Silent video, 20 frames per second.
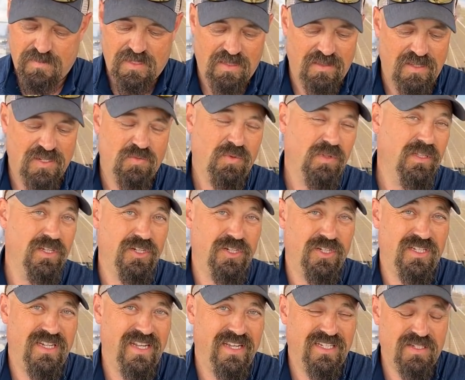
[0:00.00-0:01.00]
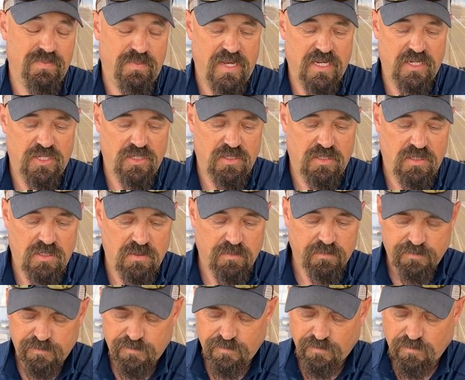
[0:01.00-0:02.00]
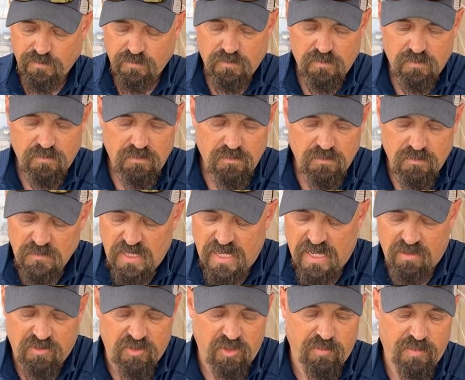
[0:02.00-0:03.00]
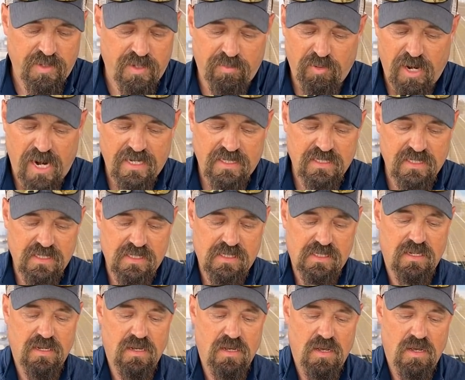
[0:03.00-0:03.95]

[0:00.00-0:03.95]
This really just takes patience and a little bit of practice.